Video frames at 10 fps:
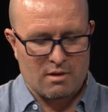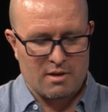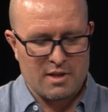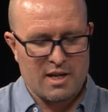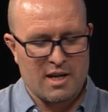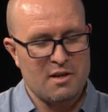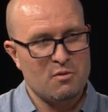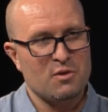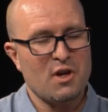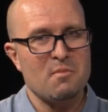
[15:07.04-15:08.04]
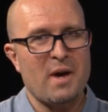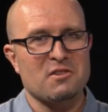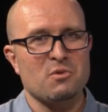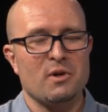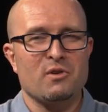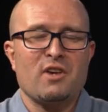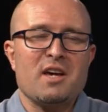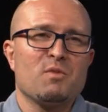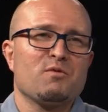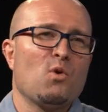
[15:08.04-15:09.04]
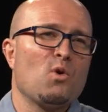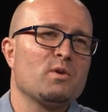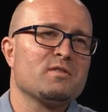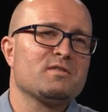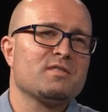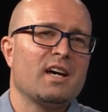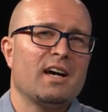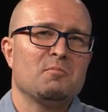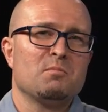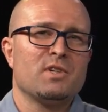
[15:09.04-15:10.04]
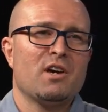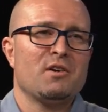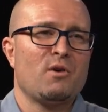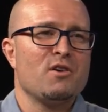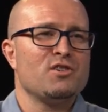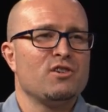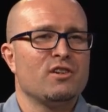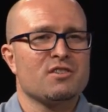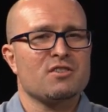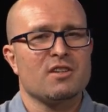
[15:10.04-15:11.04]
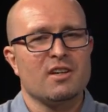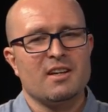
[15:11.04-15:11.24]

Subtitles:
yeah, and going back to what you were saying before with your own unit,